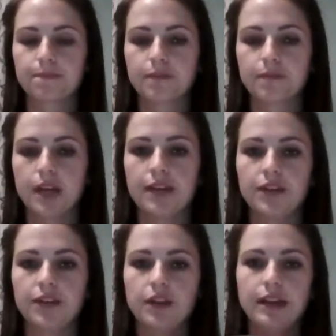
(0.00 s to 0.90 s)
And if
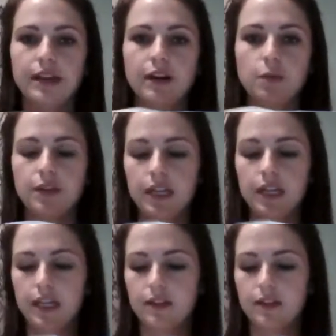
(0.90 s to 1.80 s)
you need help with
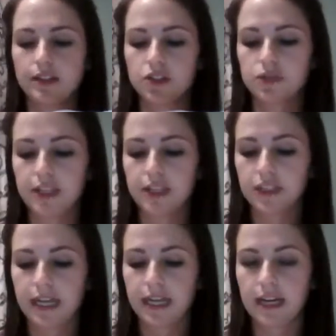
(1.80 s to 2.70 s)
any of this, just raise your
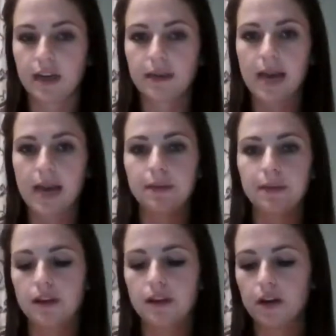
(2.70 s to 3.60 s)
hand. I'll be happy to
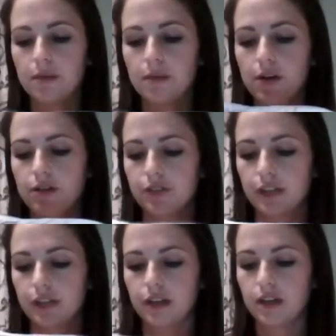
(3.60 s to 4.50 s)
come
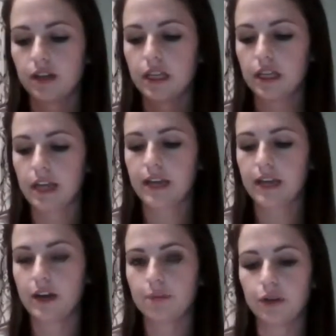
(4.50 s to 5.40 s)
over and
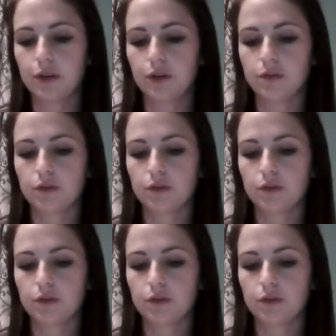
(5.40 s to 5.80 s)
help you